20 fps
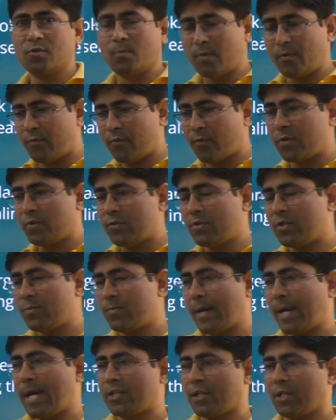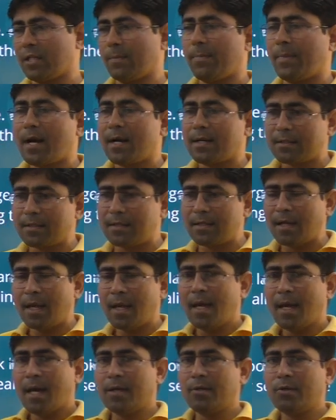So before you dispatch any parcel,
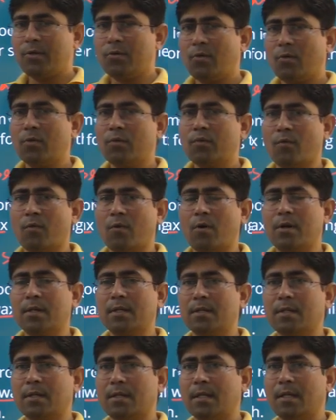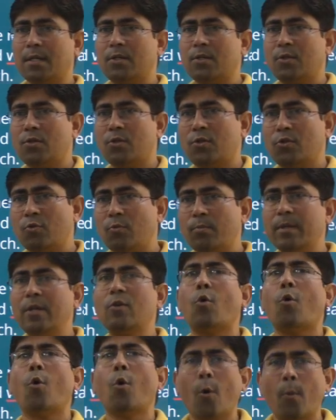and you don't want it to
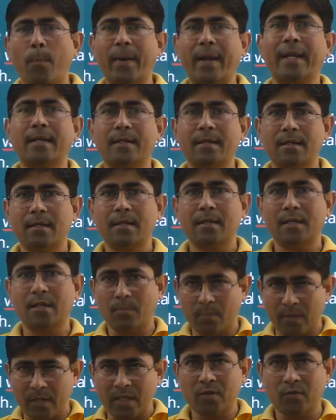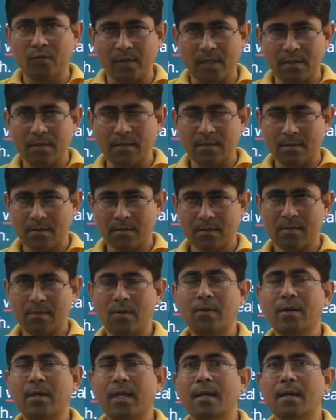be opened in between,
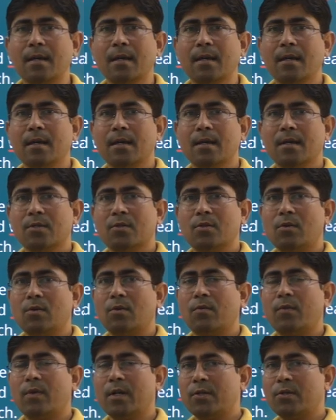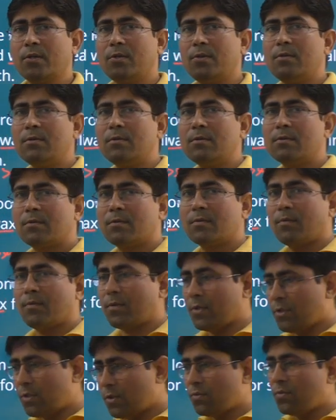okay, so what you do,
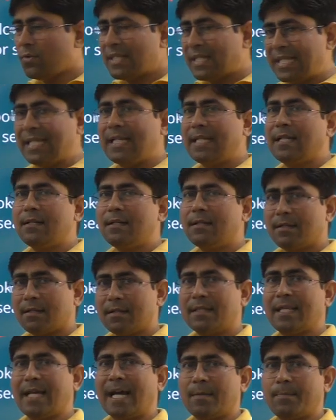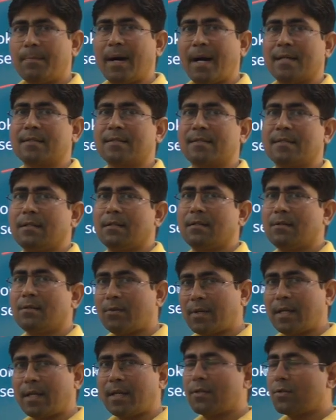you sealed that parcel.
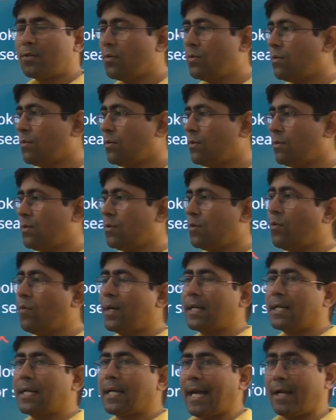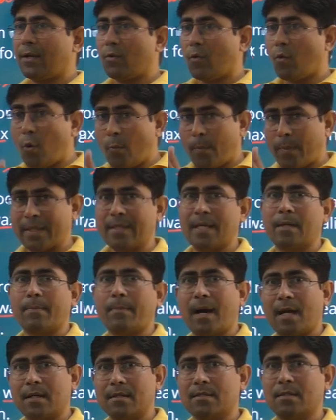Okay, so no one can open
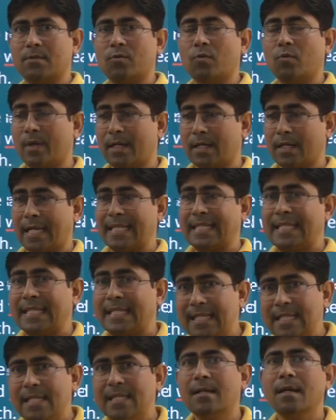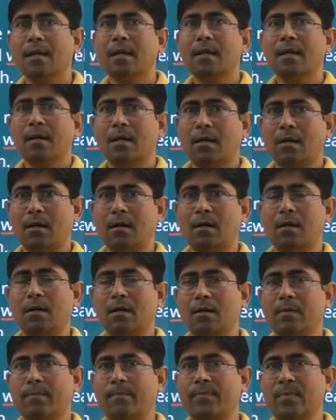that parcel, no one can see
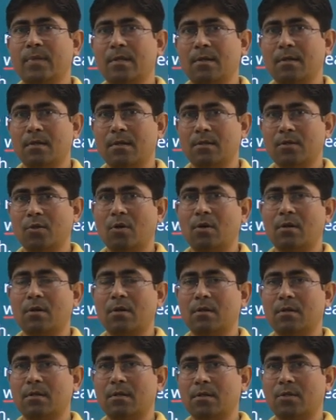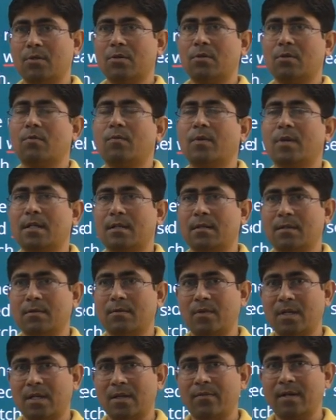your
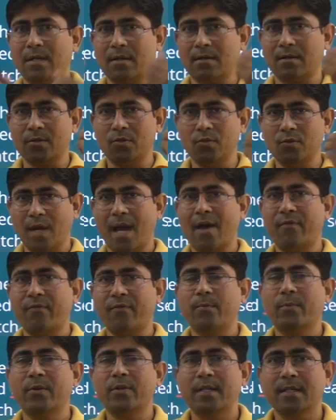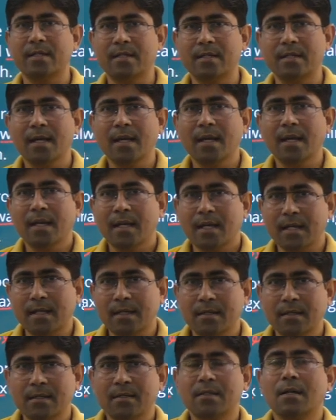whatever you have put it
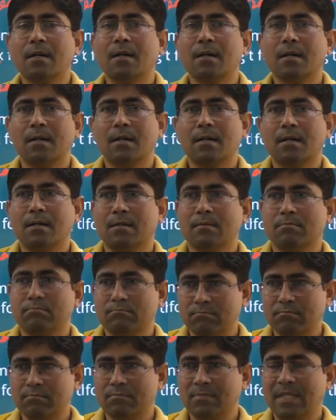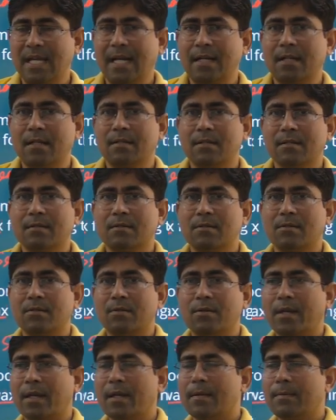in that
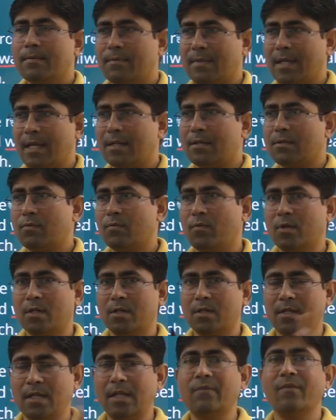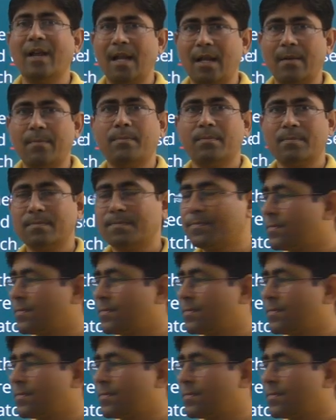what envelope.